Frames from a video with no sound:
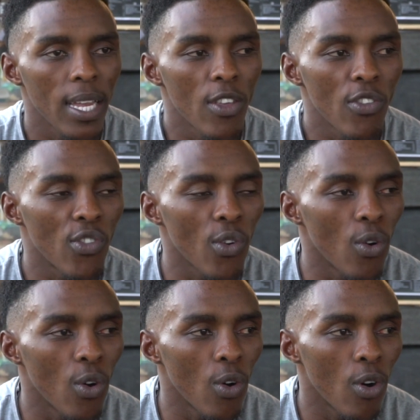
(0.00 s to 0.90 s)

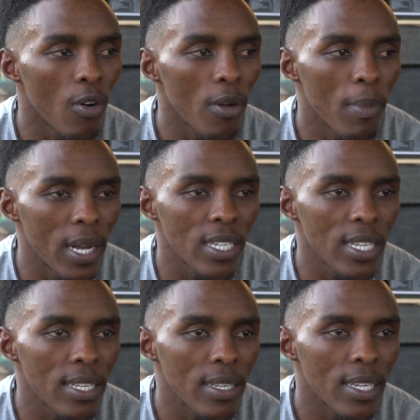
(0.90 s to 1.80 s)
So
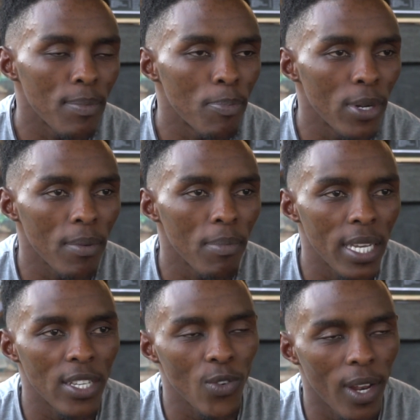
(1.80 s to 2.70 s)
imagine putting
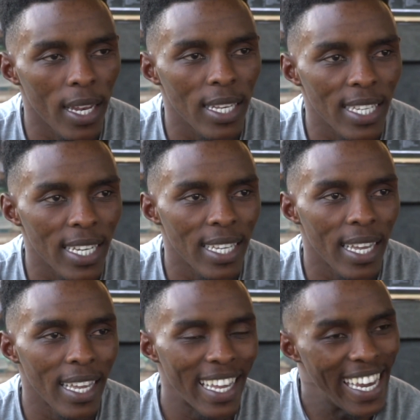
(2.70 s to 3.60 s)
me and Zolani
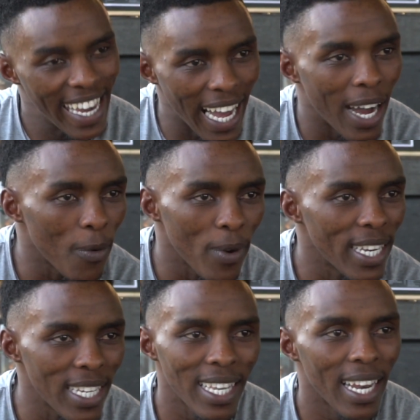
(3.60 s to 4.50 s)
Tete now
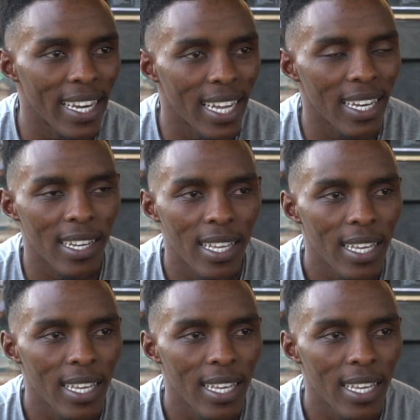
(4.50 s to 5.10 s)
in East London.